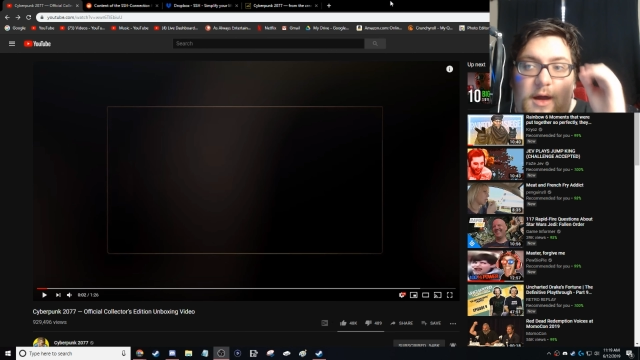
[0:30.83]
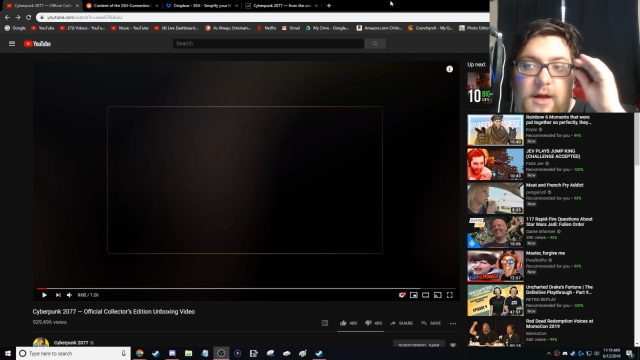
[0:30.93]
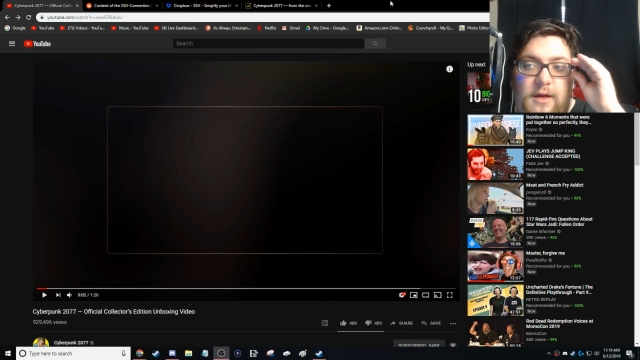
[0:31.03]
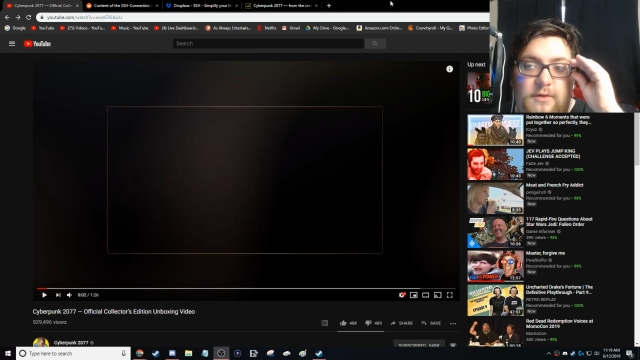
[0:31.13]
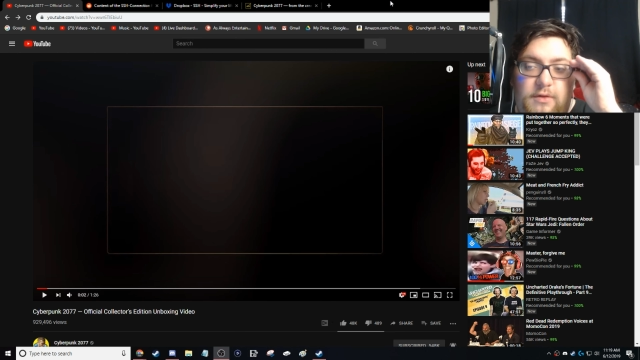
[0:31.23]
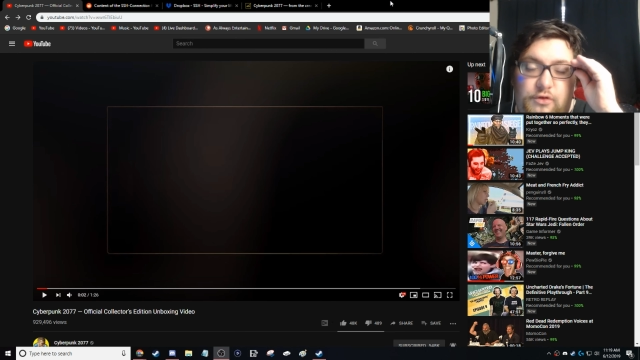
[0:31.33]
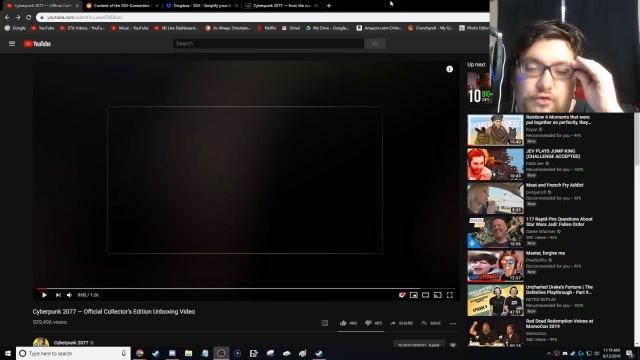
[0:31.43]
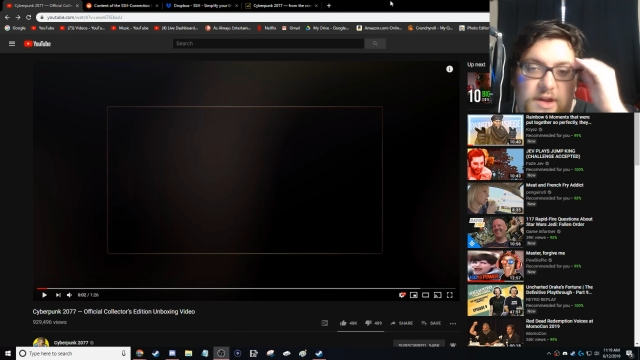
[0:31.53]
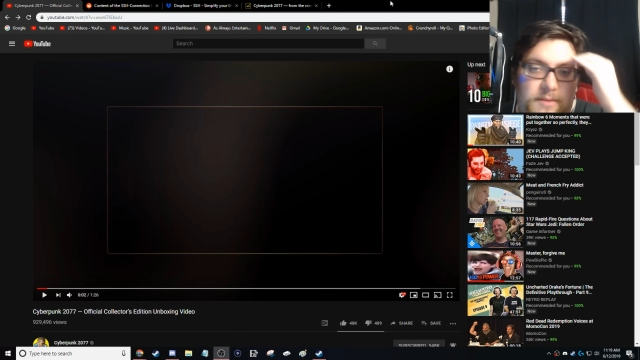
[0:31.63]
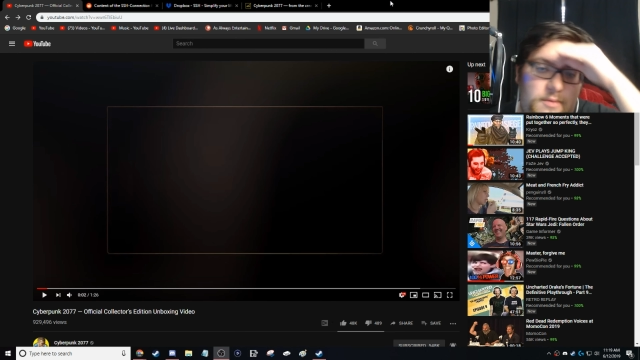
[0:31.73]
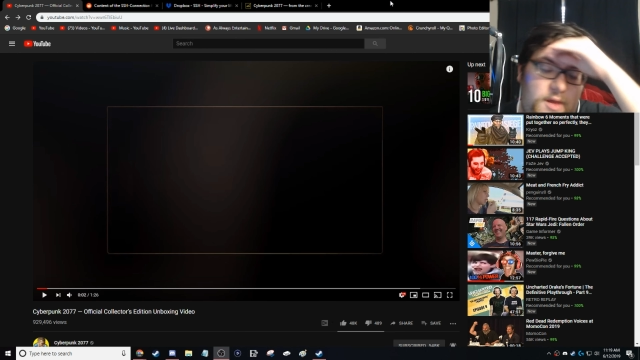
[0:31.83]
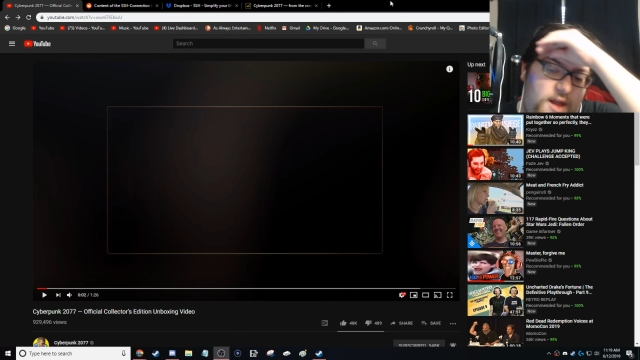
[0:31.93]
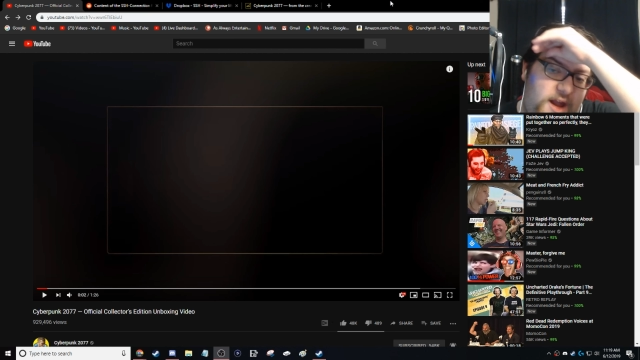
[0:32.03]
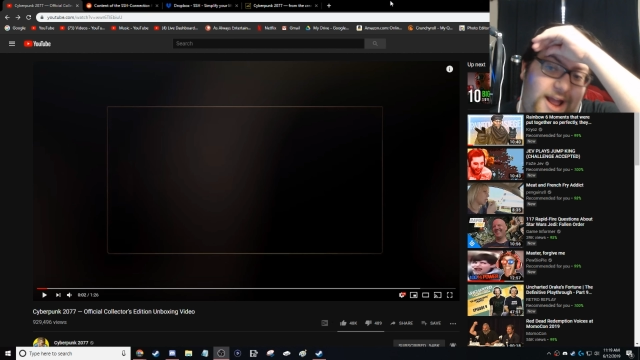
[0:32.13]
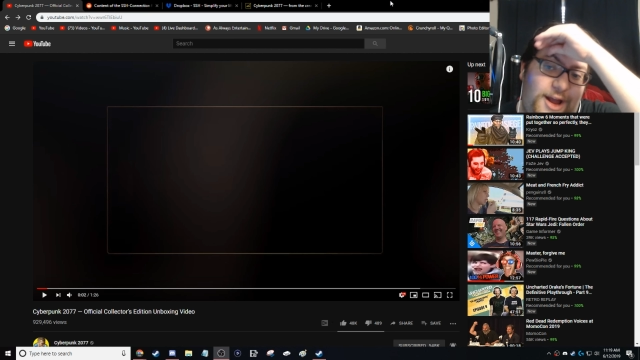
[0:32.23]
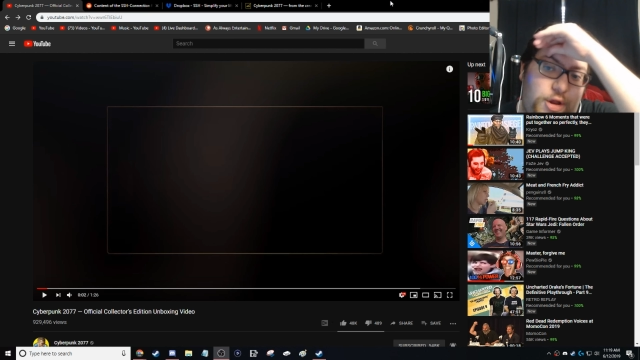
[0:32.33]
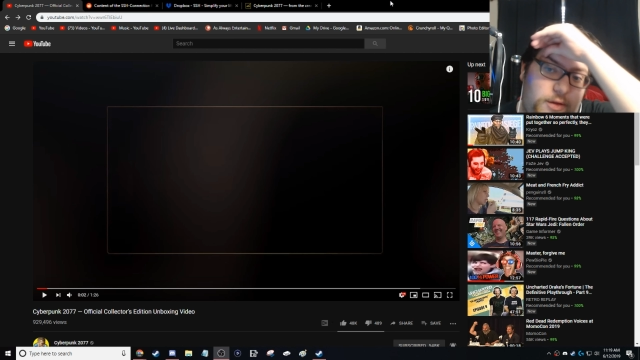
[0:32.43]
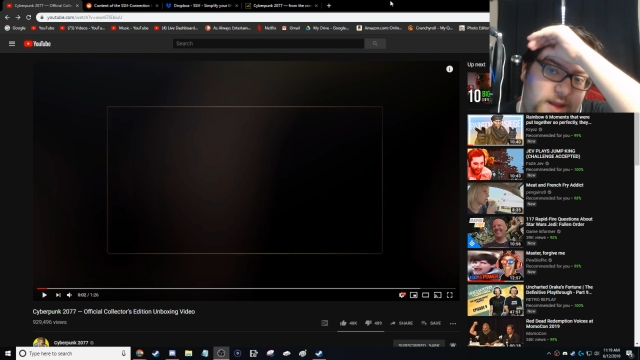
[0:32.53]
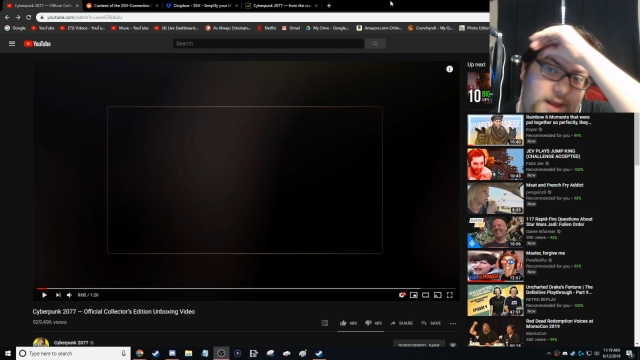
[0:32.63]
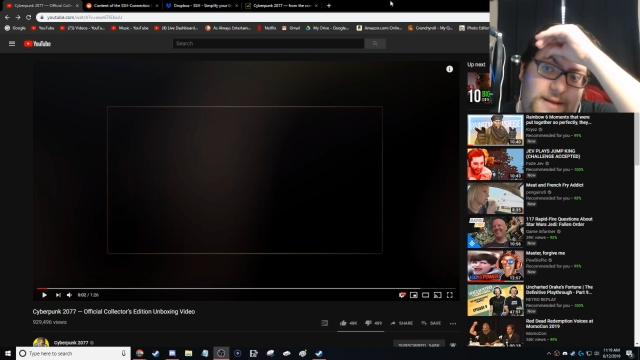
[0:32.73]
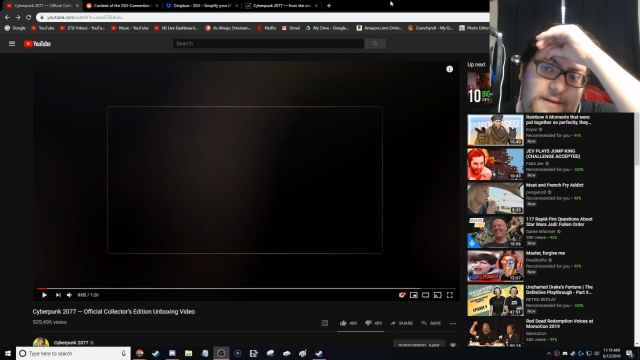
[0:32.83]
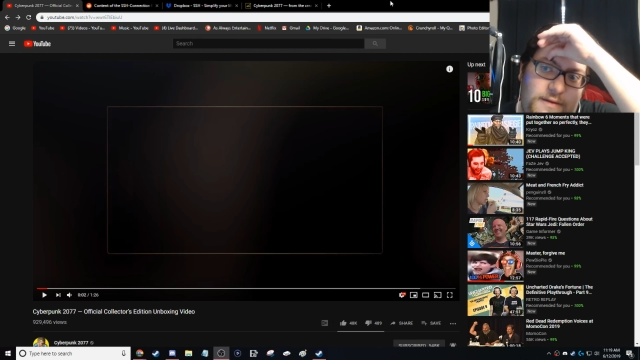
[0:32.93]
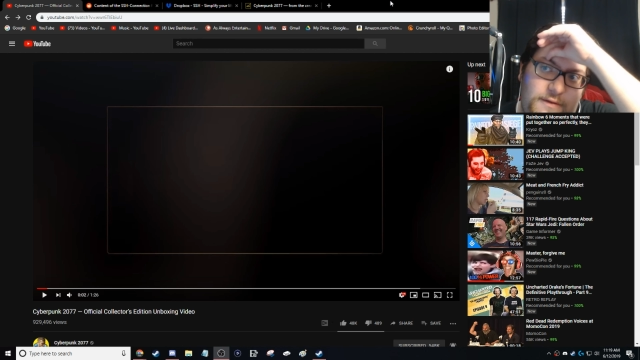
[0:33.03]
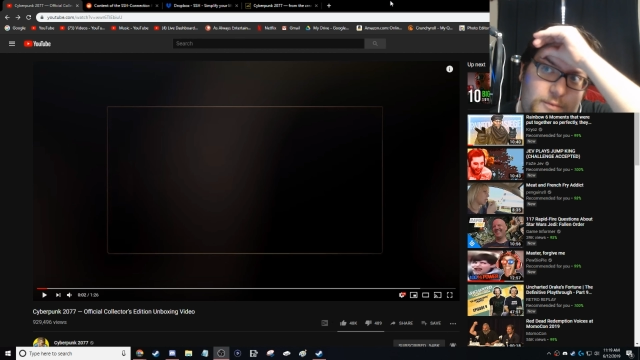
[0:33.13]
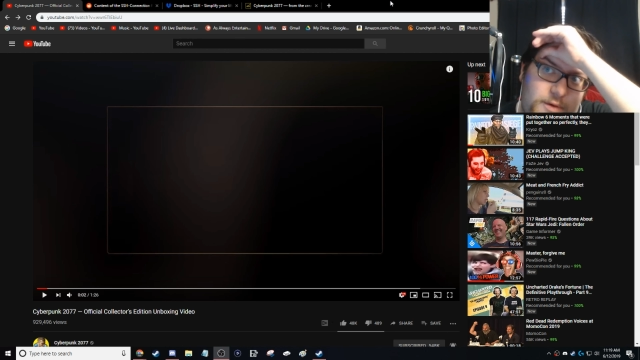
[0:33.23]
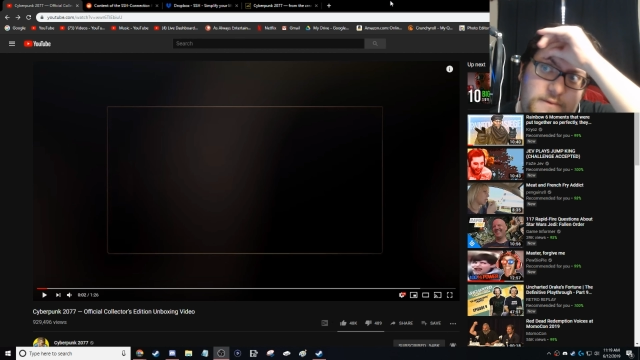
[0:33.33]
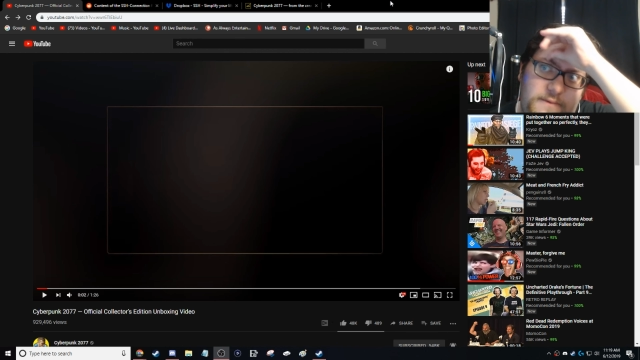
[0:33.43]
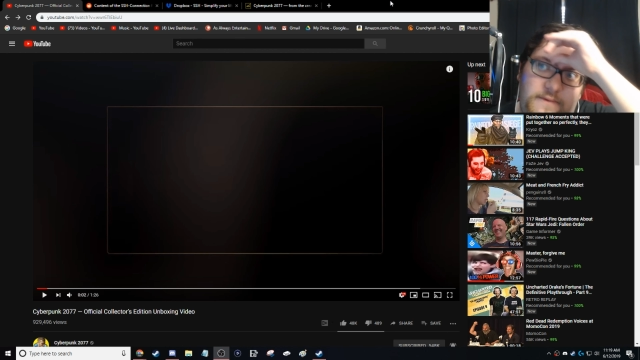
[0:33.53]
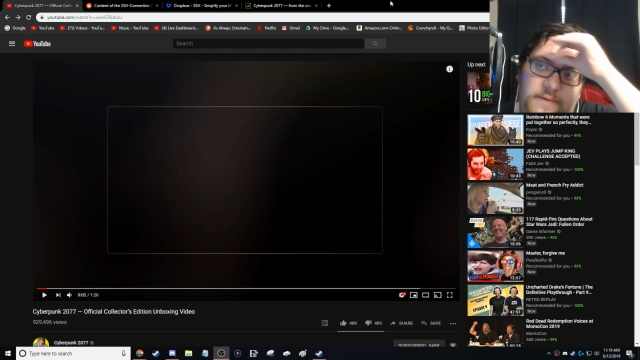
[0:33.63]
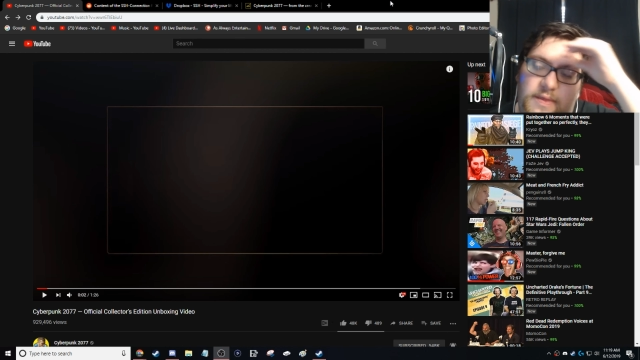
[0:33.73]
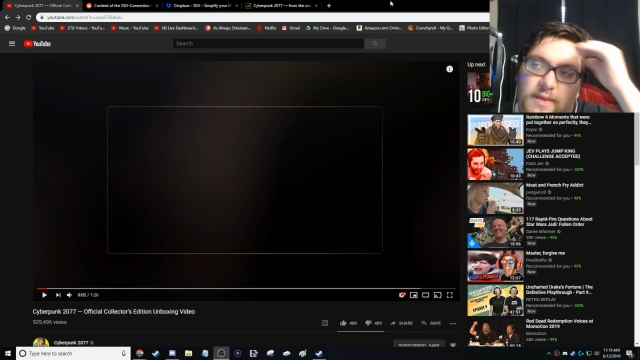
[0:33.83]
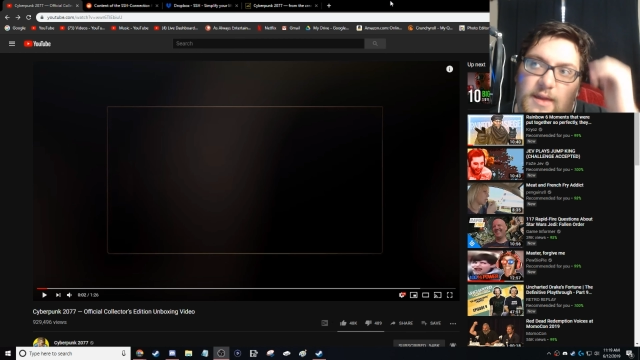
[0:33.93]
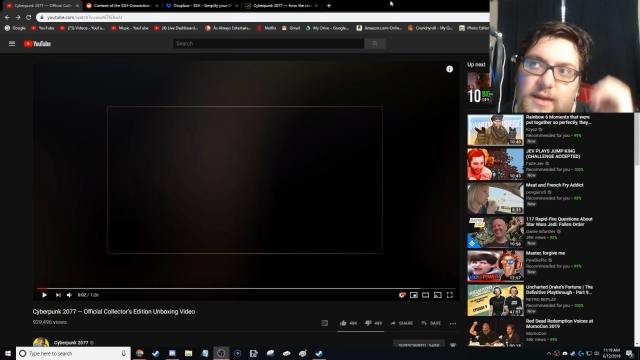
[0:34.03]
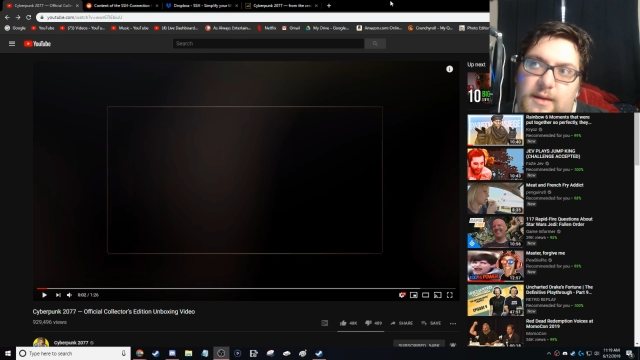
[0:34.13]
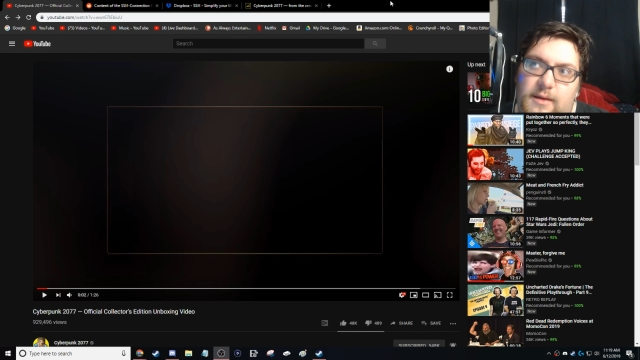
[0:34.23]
stream, and actually it is one of the